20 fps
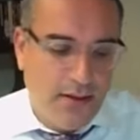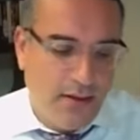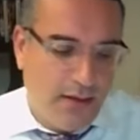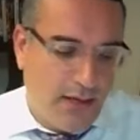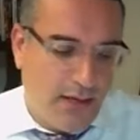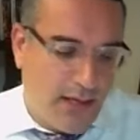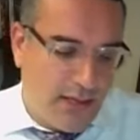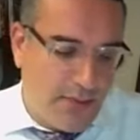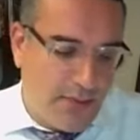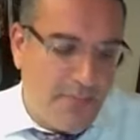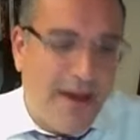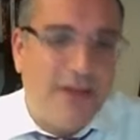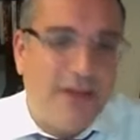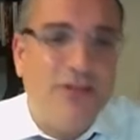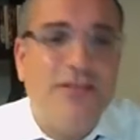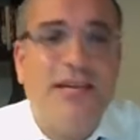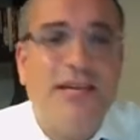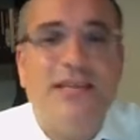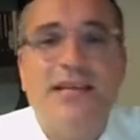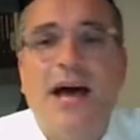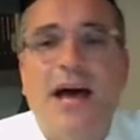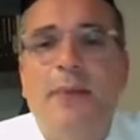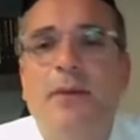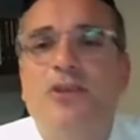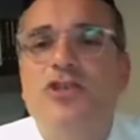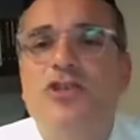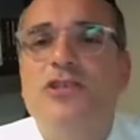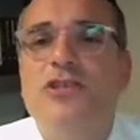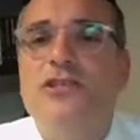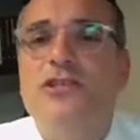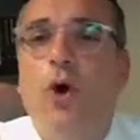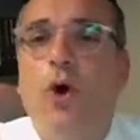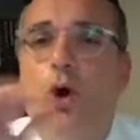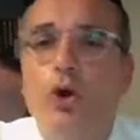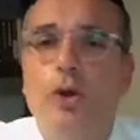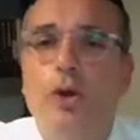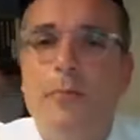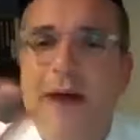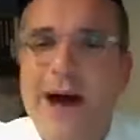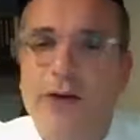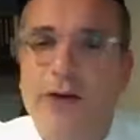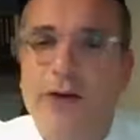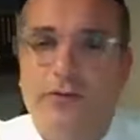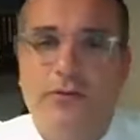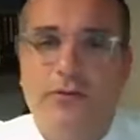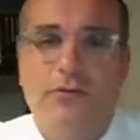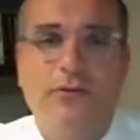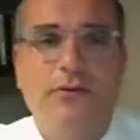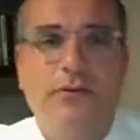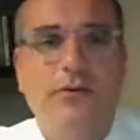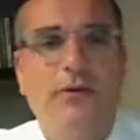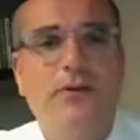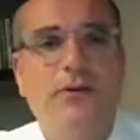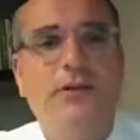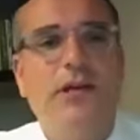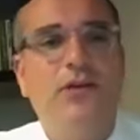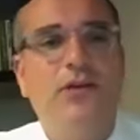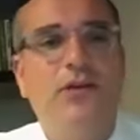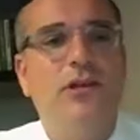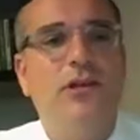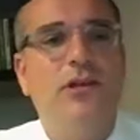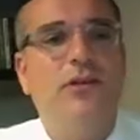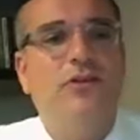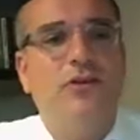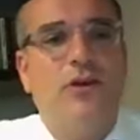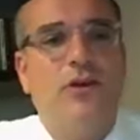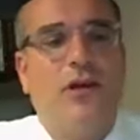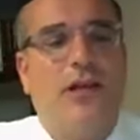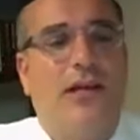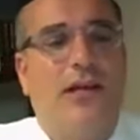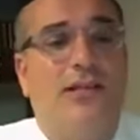and the miser says, How much is the whole amount that you need to collect?